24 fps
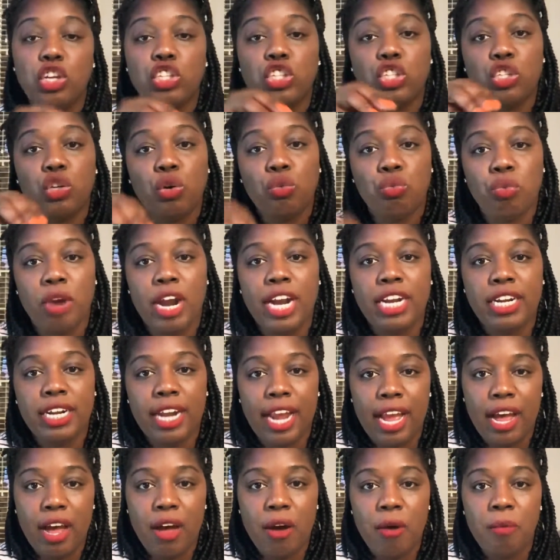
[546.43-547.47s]
So right
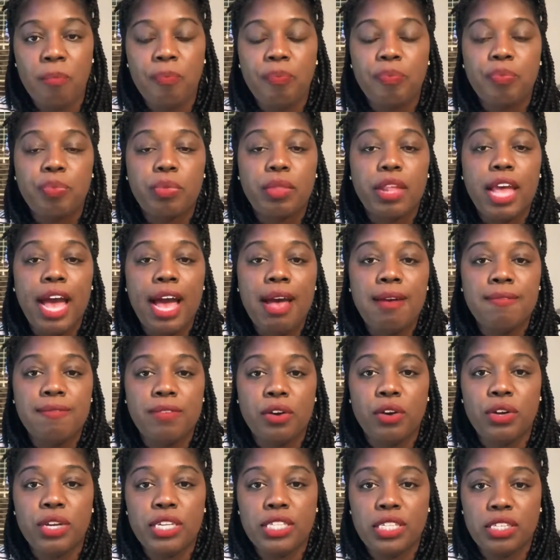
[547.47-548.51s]
now, I'm
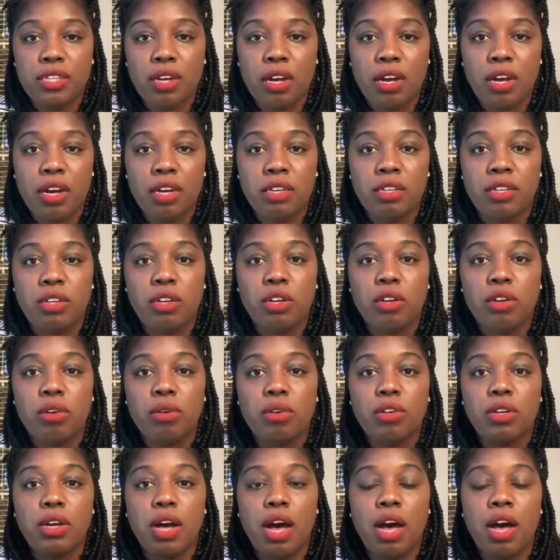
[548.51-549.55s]
focused on
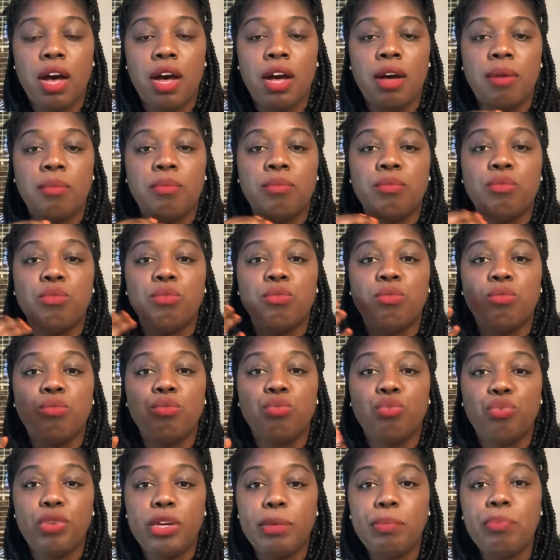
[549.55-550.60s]

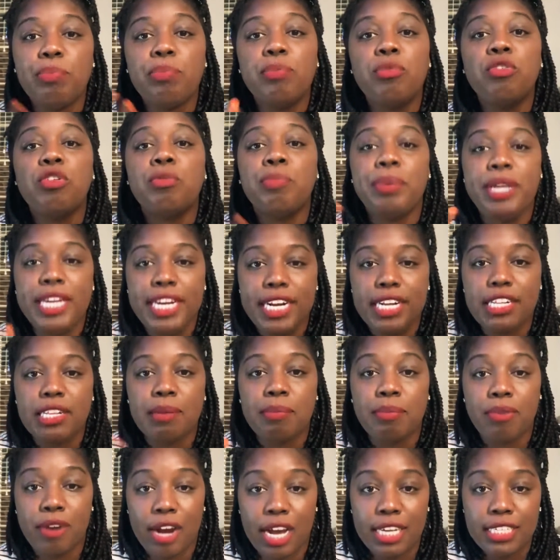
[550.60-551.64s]
repeating the
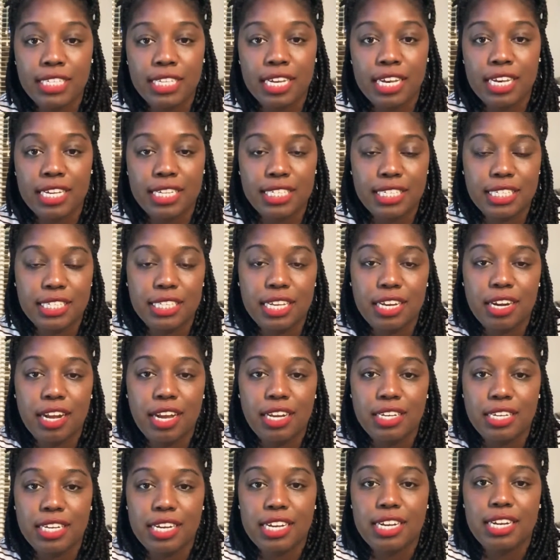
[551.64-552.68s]
process that I
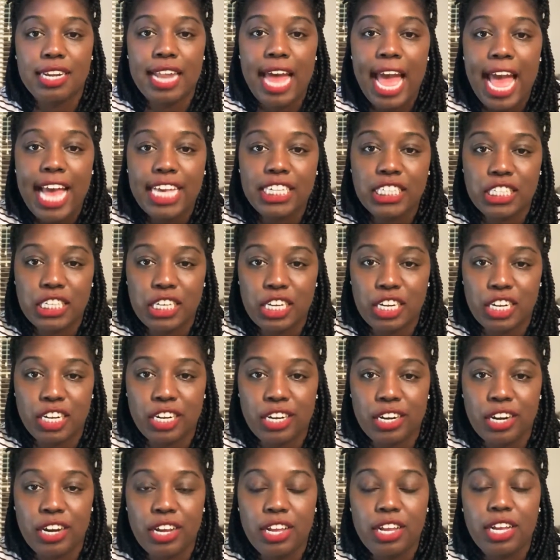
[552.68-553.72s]
did last
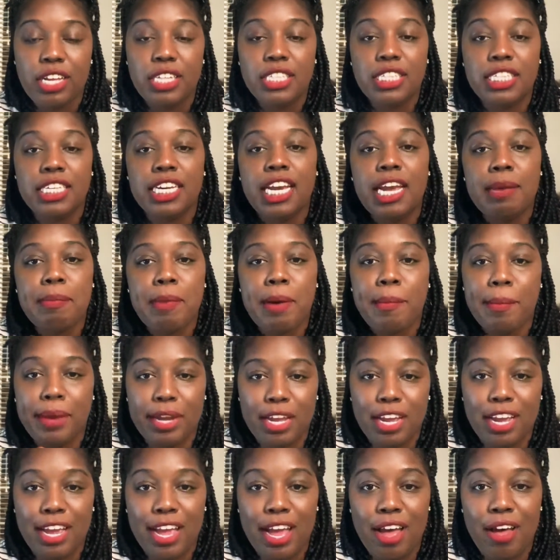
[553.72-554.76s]
year to get my
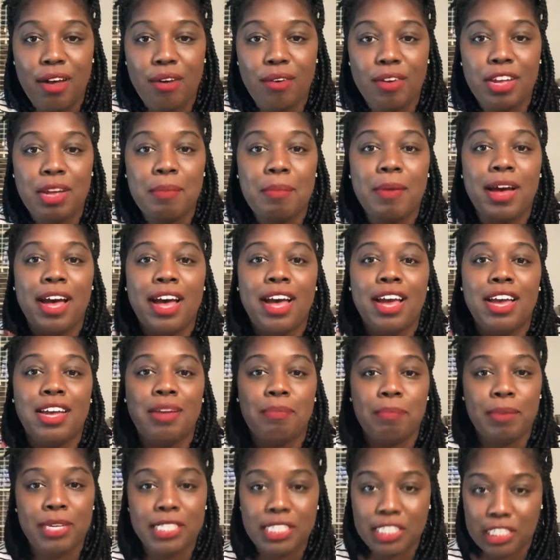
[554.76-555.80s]
bank account and my
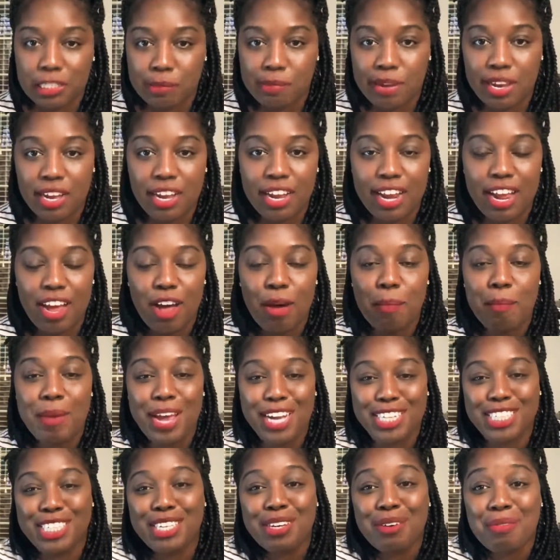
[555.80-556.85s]
business bank account
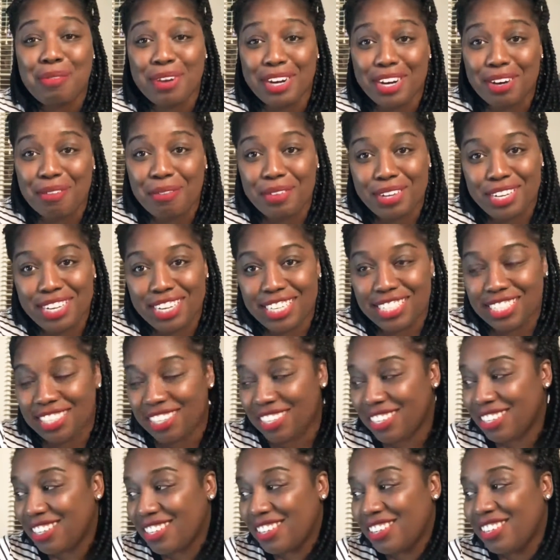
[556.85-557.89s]
back to where it was,
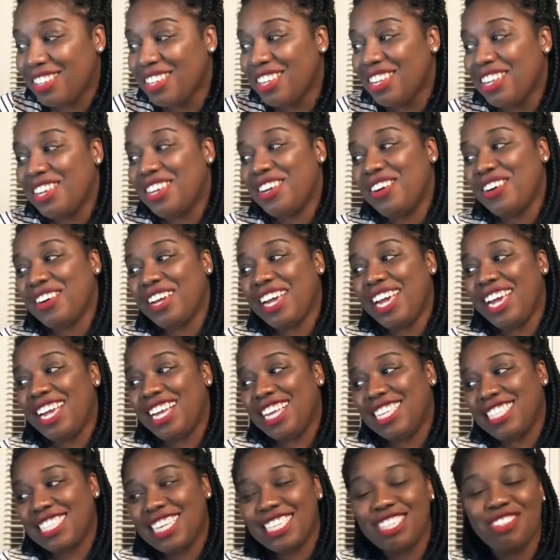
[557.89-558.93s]
girl. Okay?
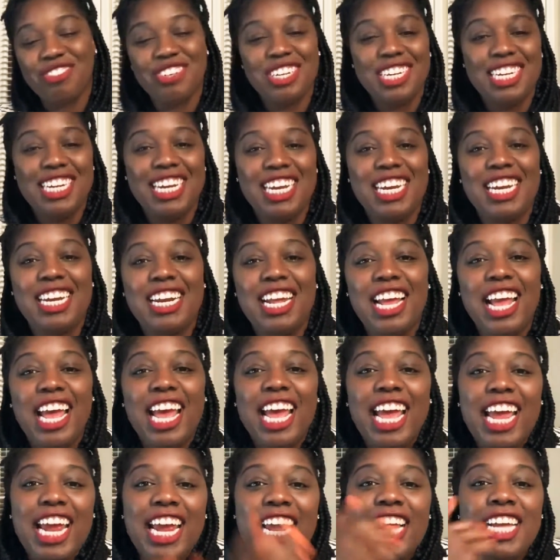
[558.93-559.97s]
Because that's really it.
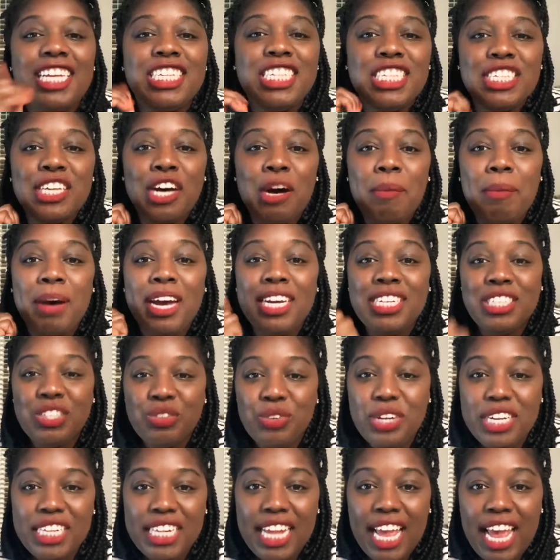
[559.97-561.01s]
And so by
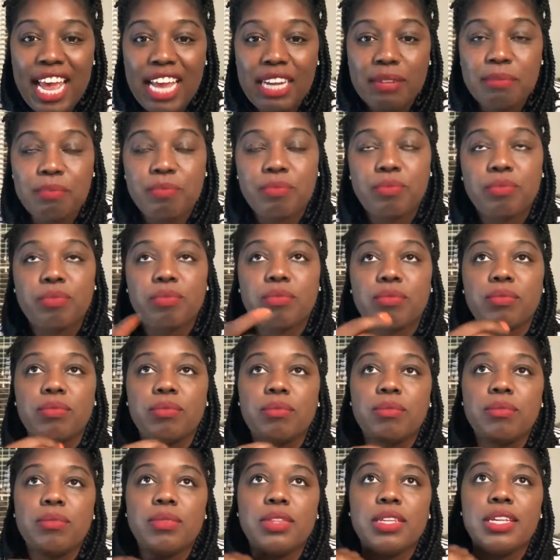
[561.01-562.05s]
doing that,
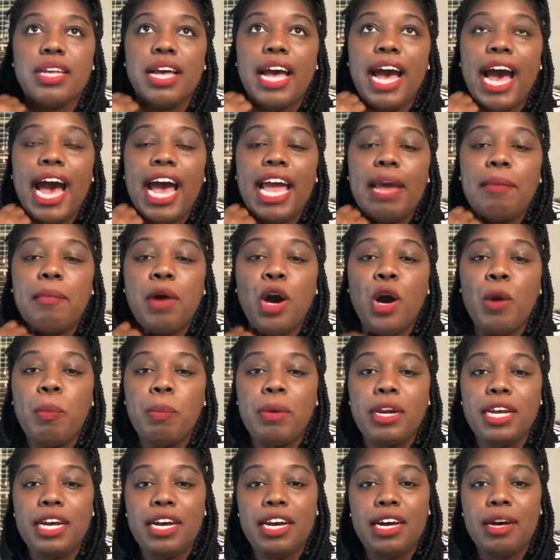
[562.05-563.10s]
I am
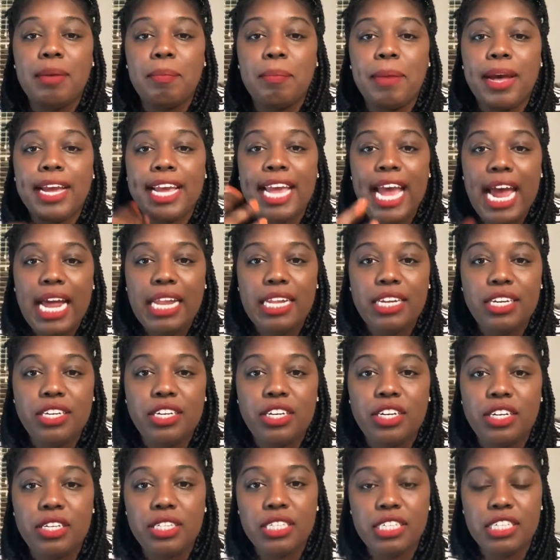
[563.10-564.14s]
opening up my
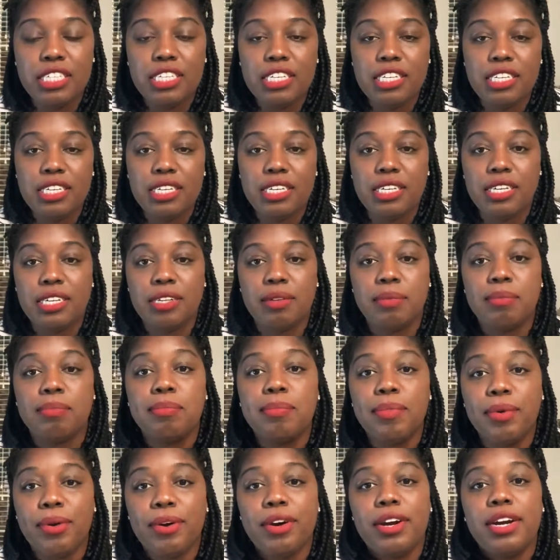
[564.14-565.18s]
calendar to
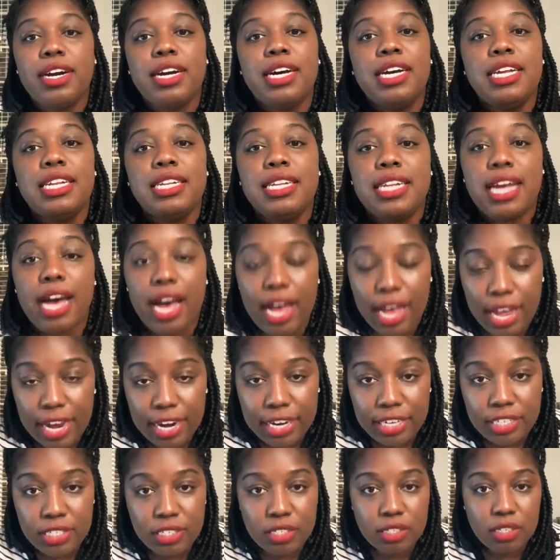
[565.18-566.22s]
more
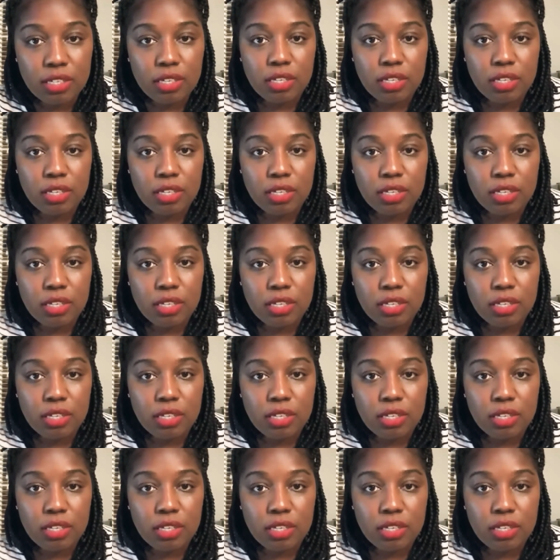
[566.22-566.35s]
aligned